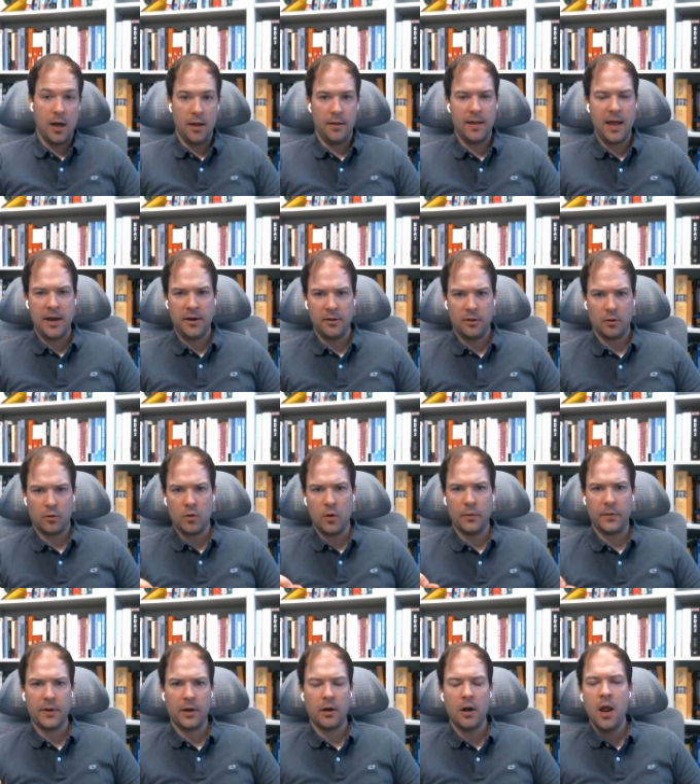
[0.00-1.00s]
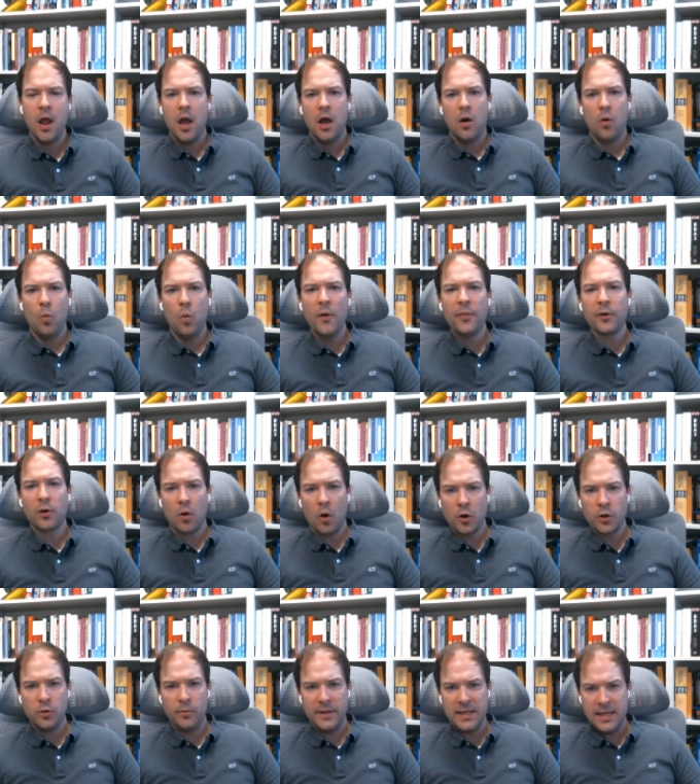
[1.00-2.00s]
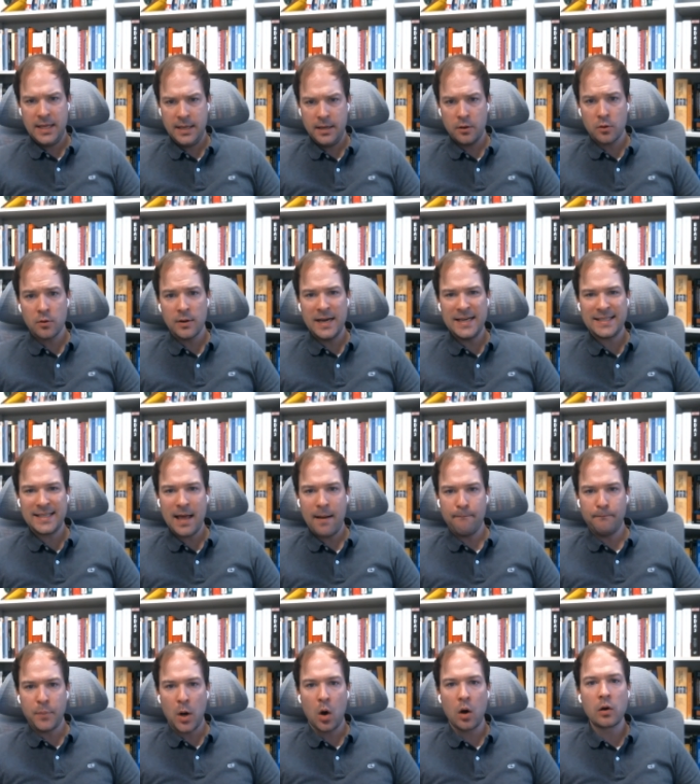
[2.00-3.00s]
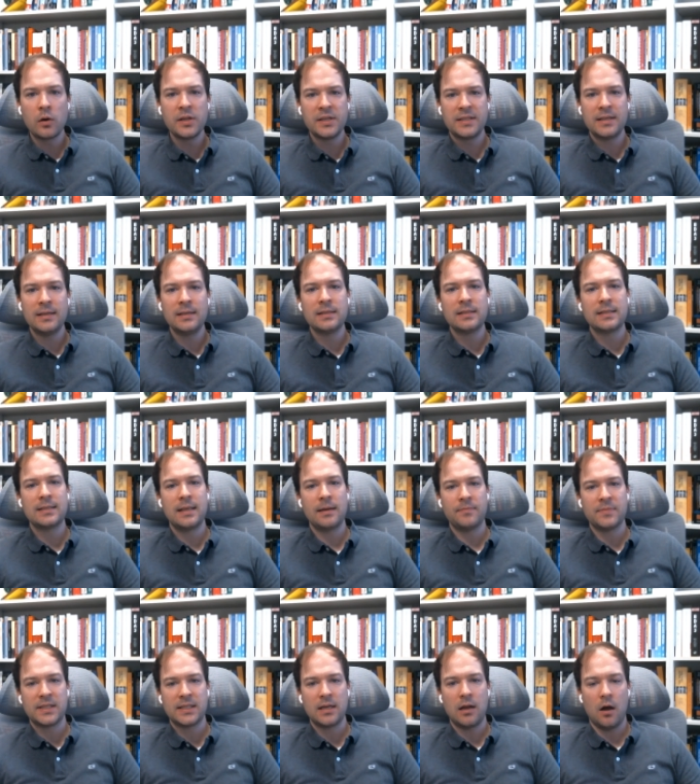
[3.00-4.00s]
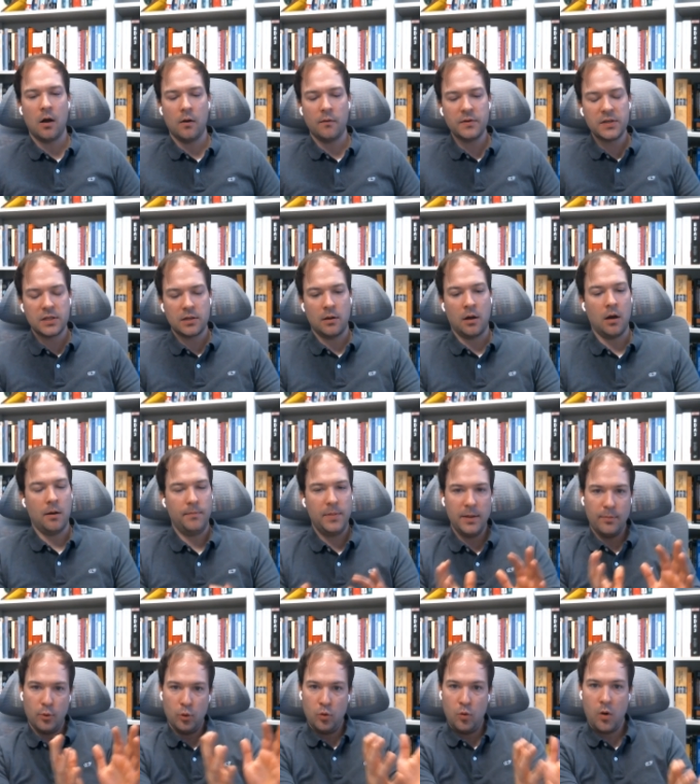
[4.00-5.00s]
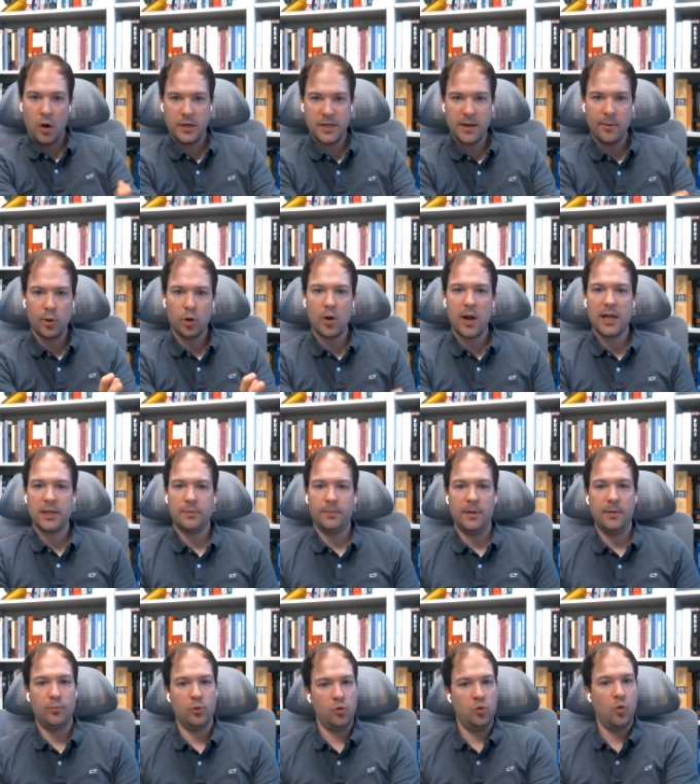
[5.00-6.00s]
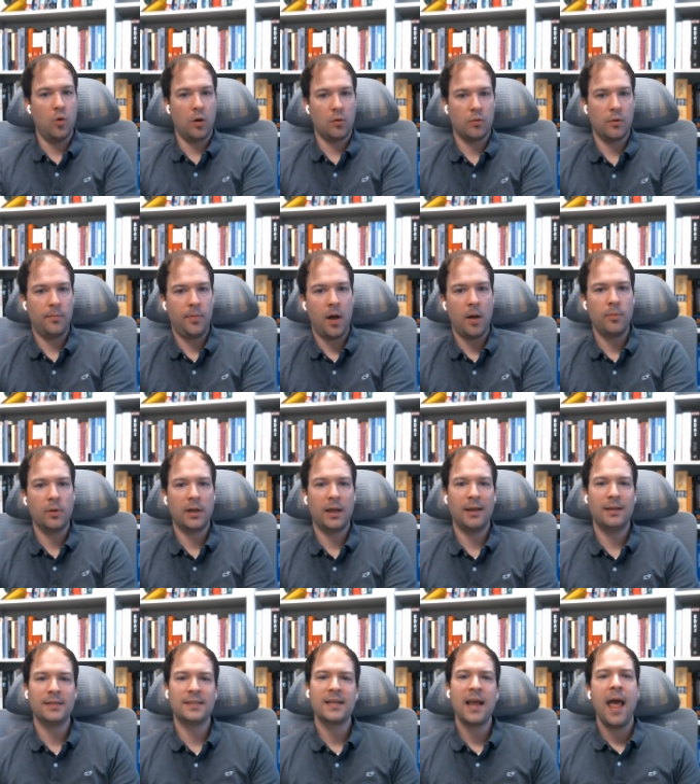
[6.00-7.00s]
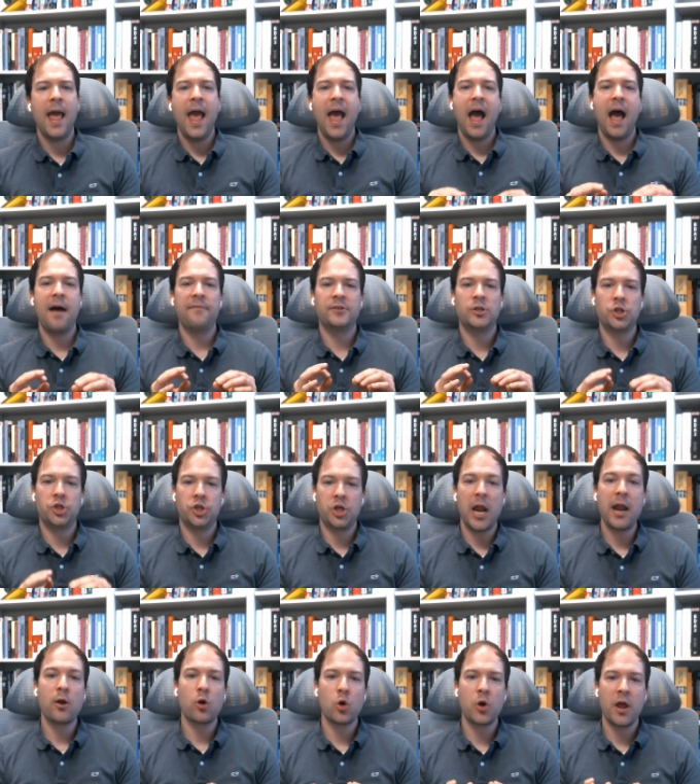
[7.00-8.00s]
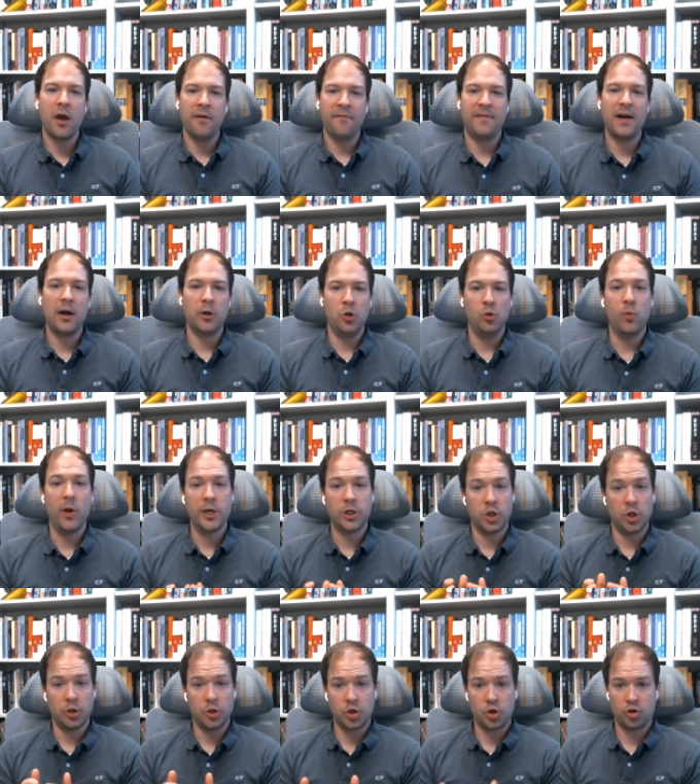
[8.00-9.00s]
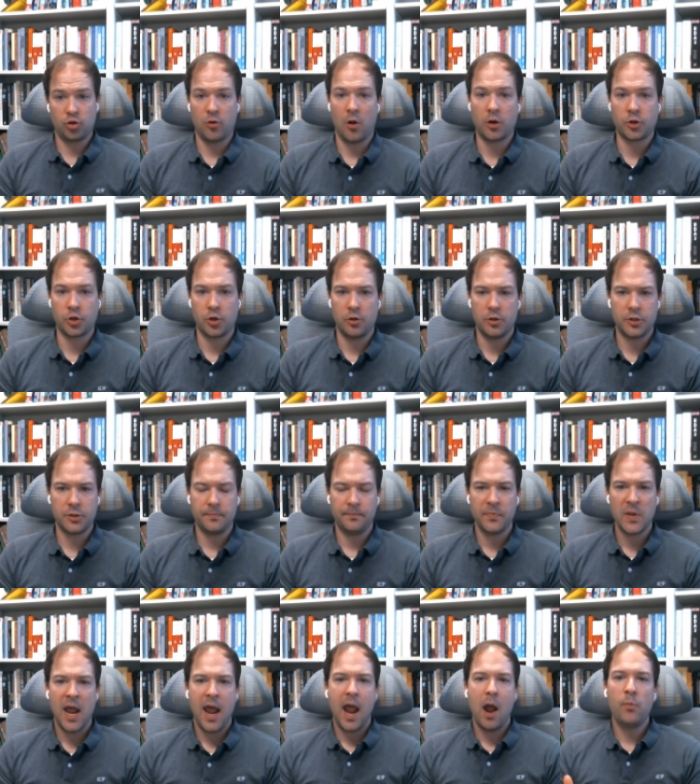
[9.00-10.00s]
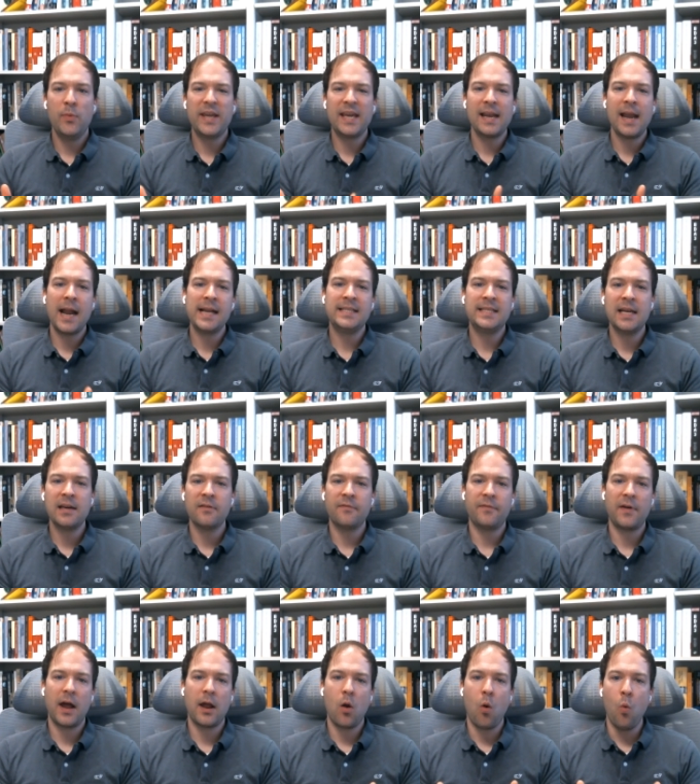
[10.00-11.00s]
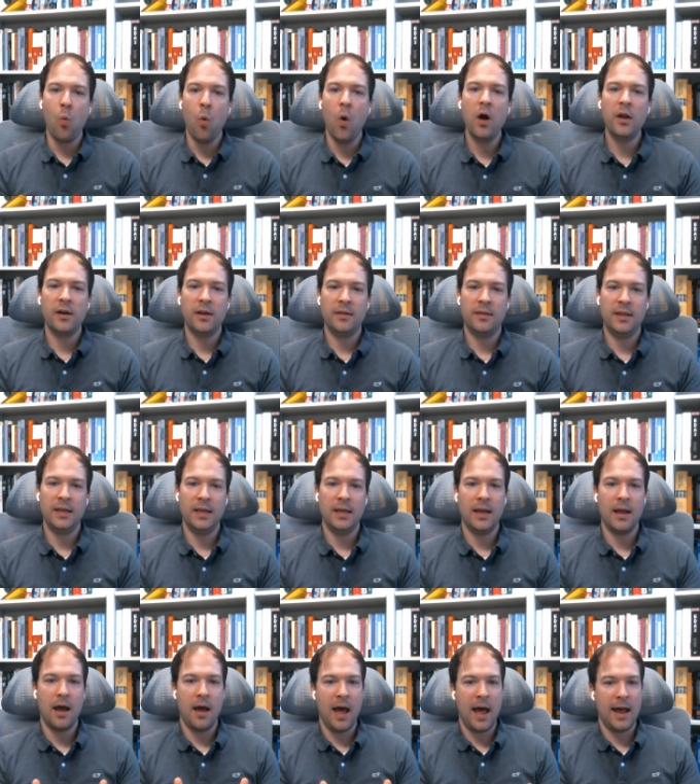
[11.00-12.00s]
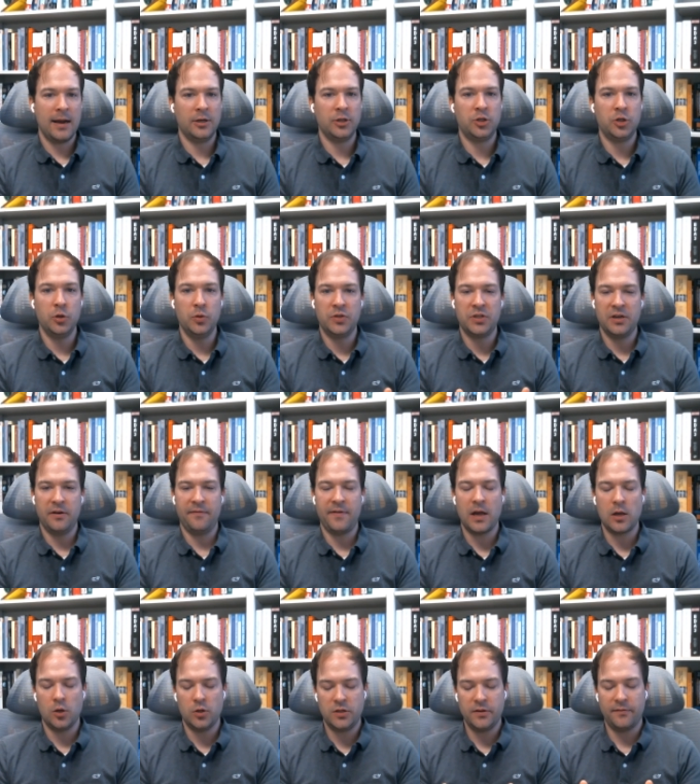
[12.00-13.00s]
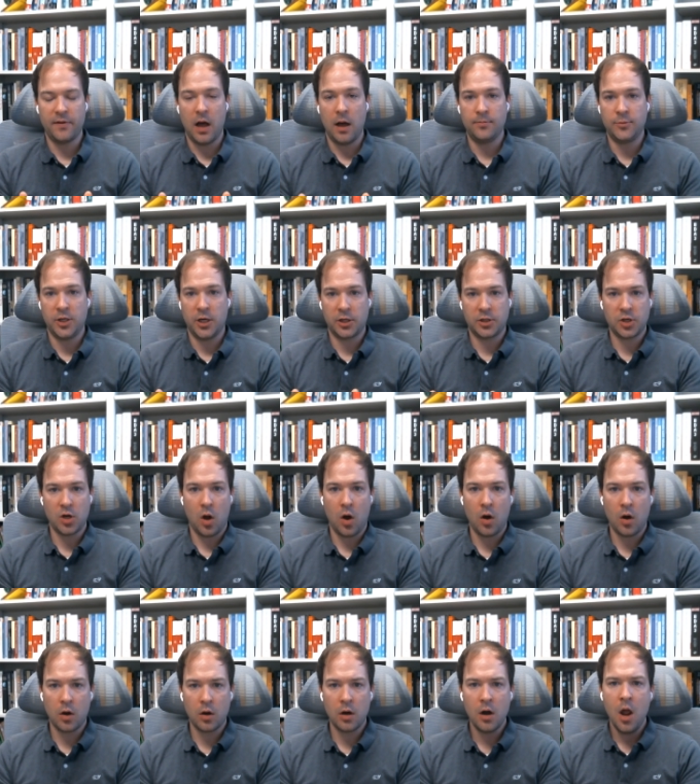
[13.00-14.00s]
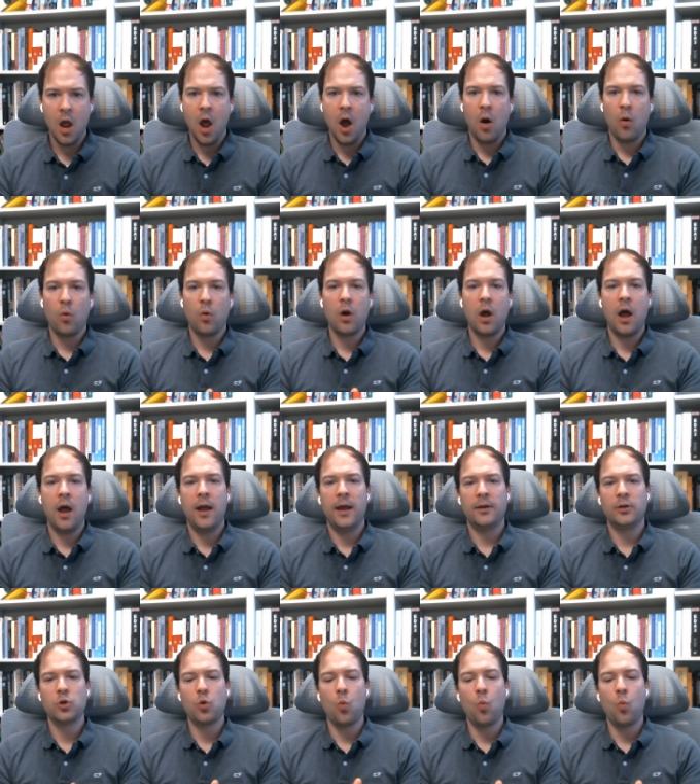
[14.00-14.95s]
End of the quote there. What they're arguing here is that partisans themselves, people who are Democrats, people who are Republicans, have shared evaluation structures. And we can identify what the attitudes and evaluative objects are and